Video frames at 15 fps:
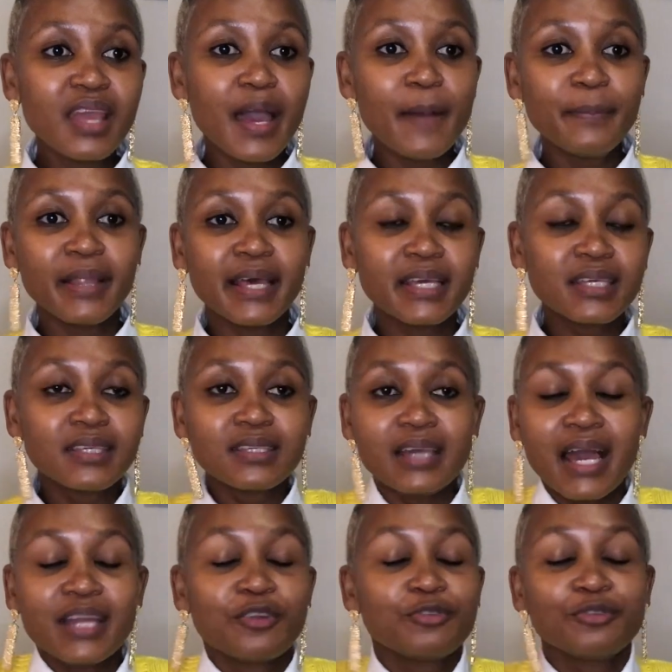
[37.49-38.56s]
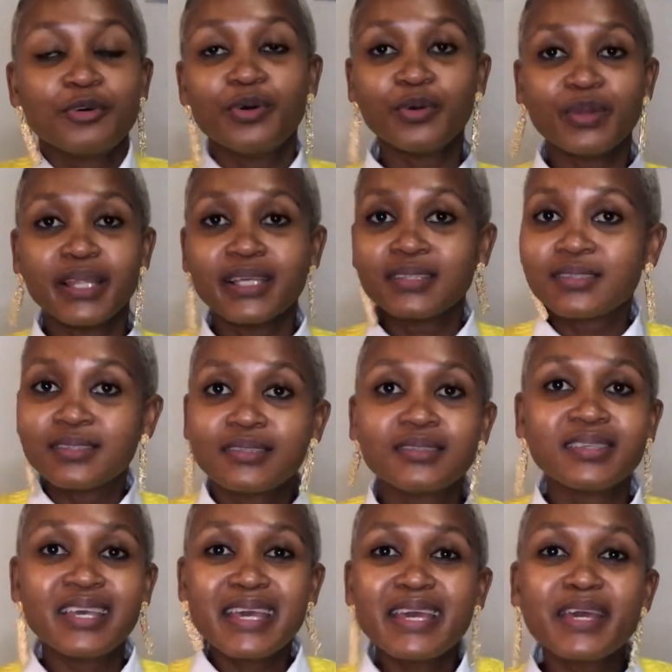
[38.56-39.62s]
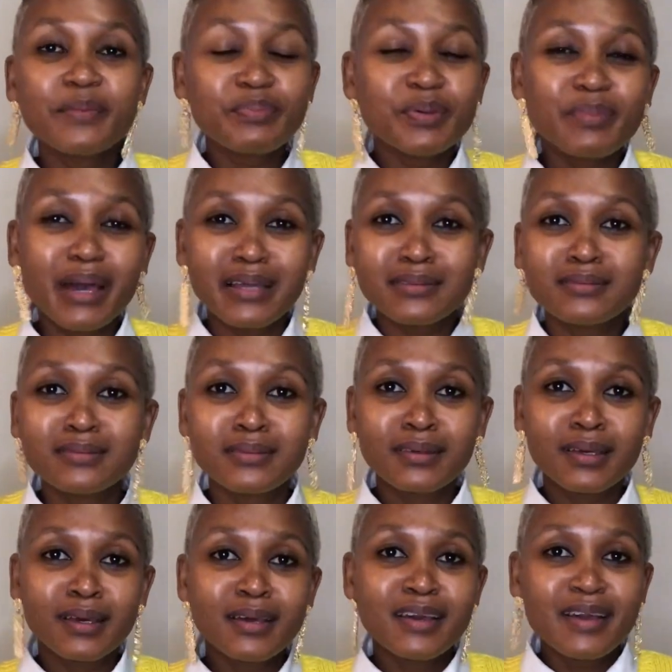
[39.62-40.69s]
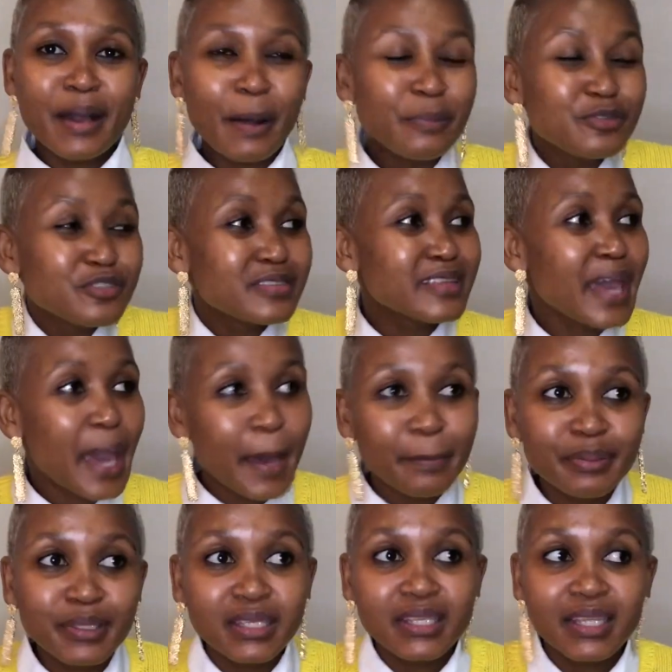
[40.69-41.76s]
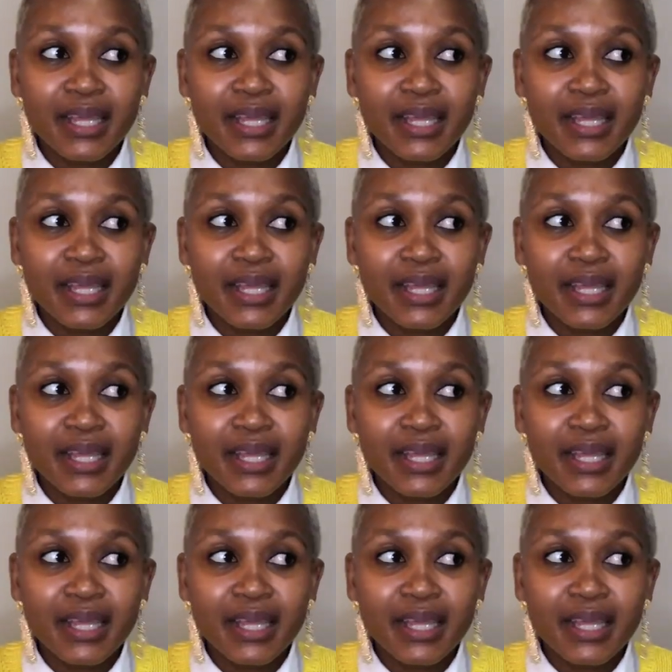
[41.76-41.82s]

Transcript: I'm like, I don't know, like, get happy, man. I'm just happy.